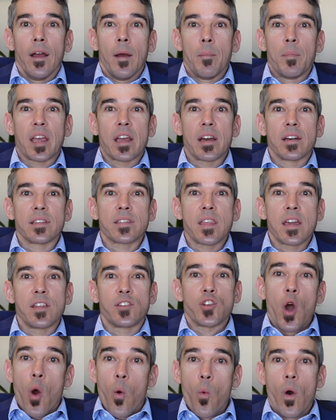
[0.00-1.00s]
because they
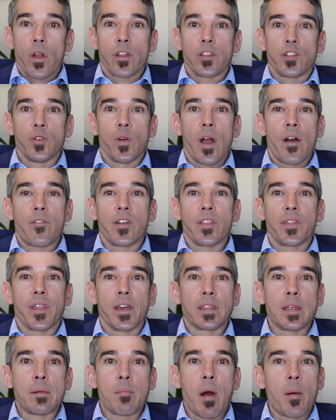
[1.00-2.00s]
don't want to do
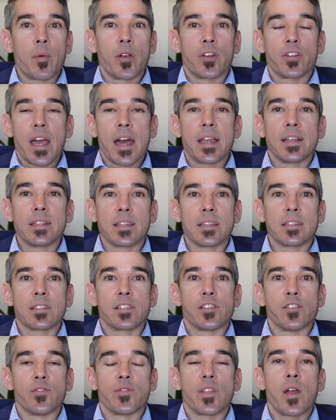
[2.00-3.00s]
everything that mommy or daddy says to do.